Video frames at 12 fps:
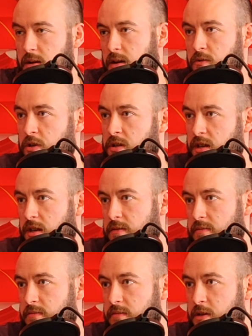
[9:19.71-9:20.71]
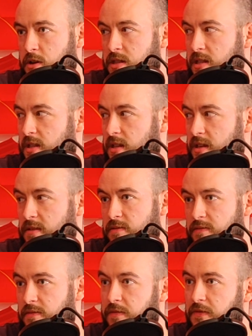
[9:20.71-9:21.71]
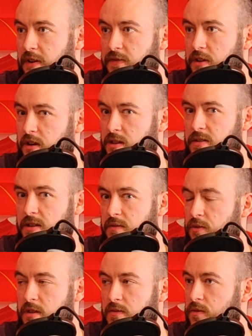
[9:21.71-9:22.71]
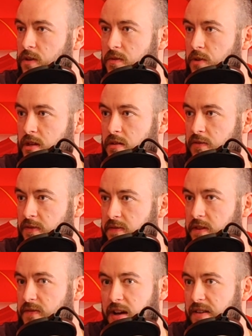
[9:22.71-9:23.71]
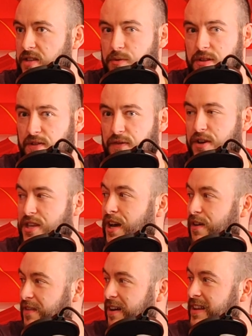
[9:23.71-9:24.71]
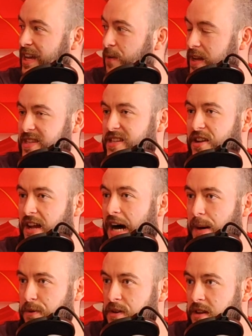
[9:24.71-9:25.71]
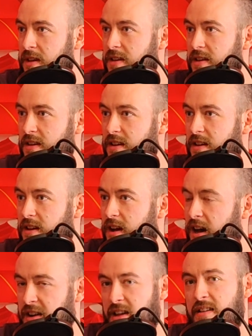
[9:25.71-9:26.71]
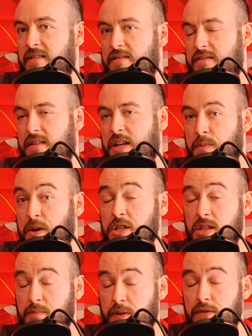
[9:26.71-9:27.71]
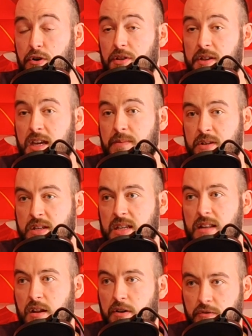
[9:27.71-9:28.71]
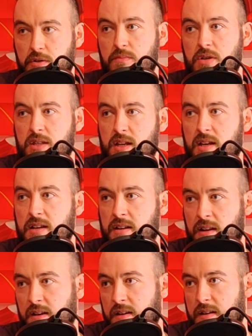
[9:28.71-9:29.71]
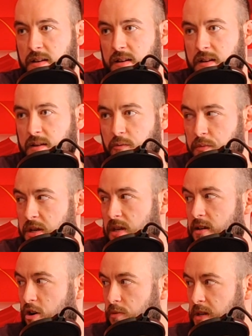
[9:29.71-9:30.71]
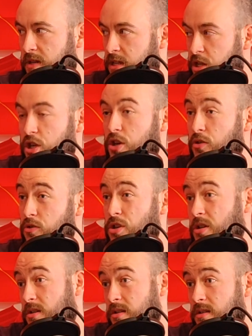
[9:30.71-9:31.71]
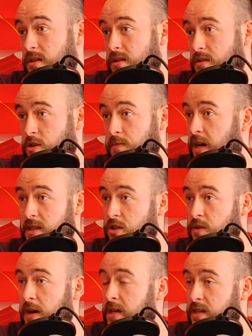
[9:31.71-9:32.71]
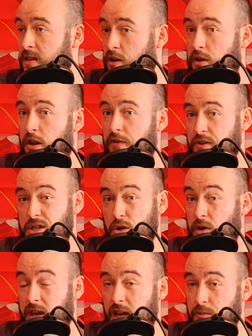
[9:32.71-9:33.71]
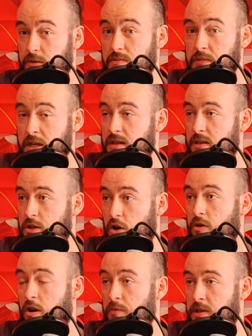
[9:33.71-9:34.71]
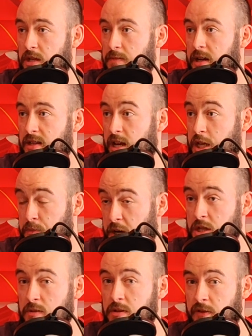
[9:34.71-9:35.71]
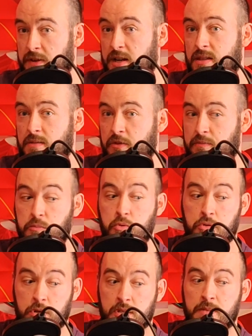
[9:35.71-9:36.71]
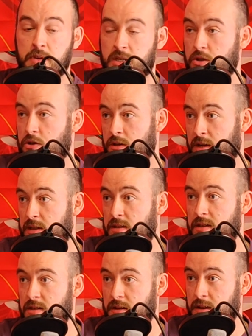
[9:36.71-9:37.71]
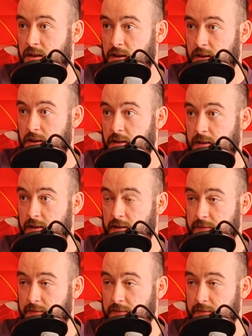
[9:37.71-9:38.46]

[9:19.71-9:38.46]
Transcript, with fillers: I was just like, got to like fifty odd. I was like, what the, what's going on? Fifty five. I was like, what the fuck's going on here? When's it going to happen? Yeah. And then, especially before the game, when I seen Lovren was starting, we're missing Gomez. That's huge. Mm doesn't matter. Doesn't matter. Lovren's okay, but missing Joe Gomez at the back there, especially when you factor in we've been, we're already missing Jordan Henderson. Mm.